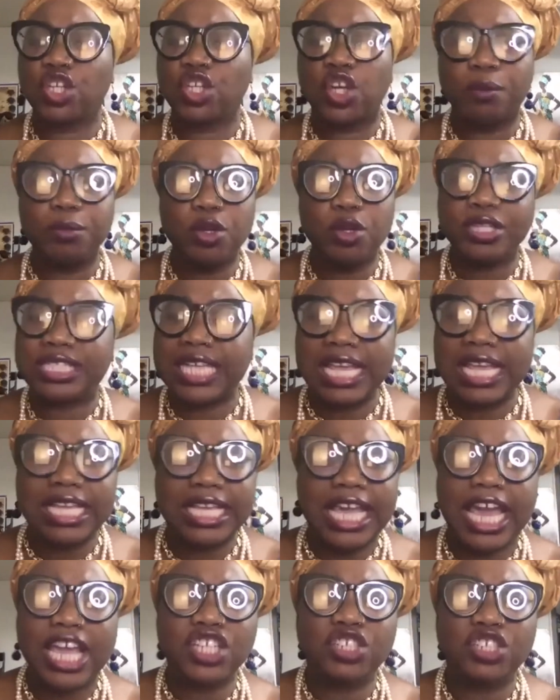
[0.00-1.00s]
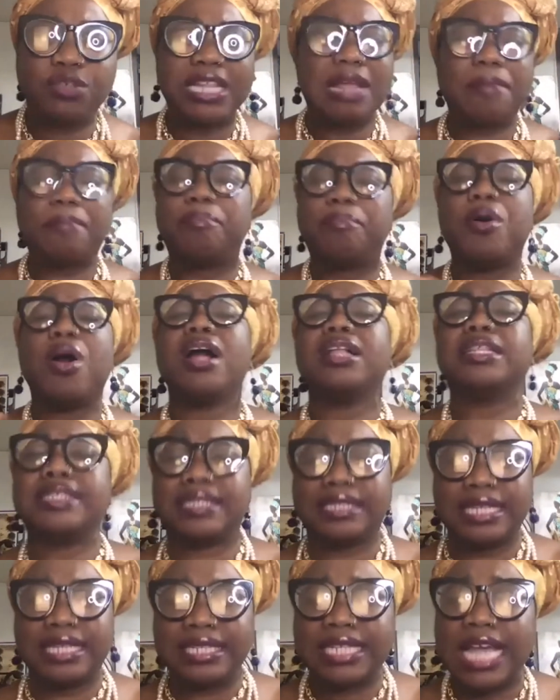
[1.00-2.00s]
community engagement, and
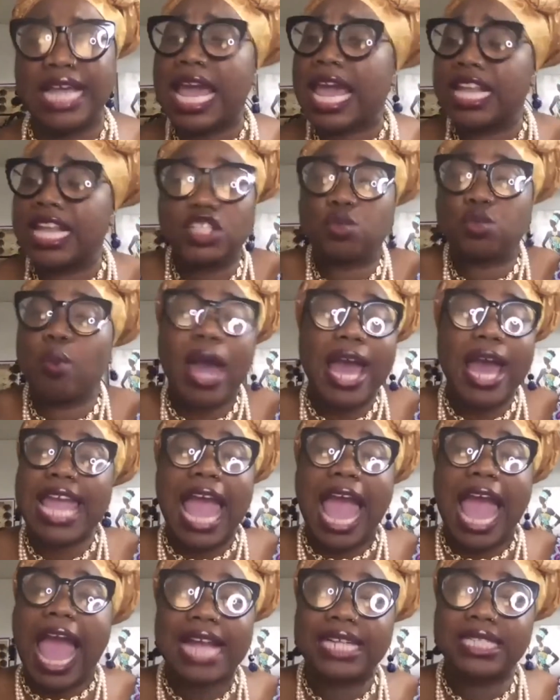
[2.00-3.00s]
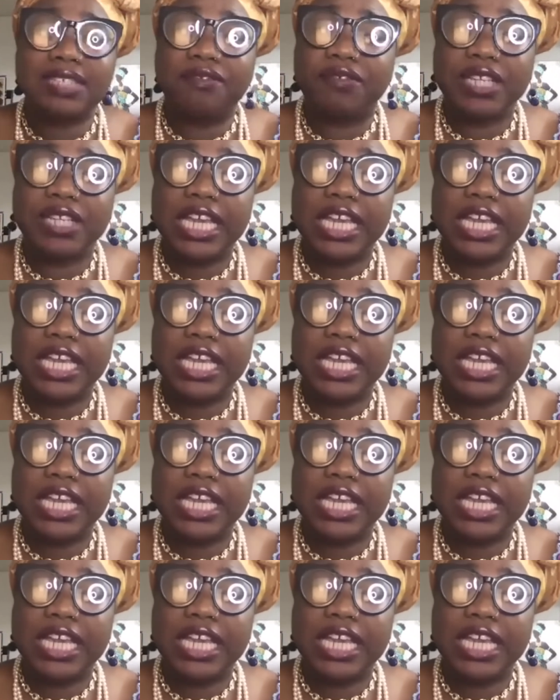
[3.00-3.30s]
policies. It is why I actively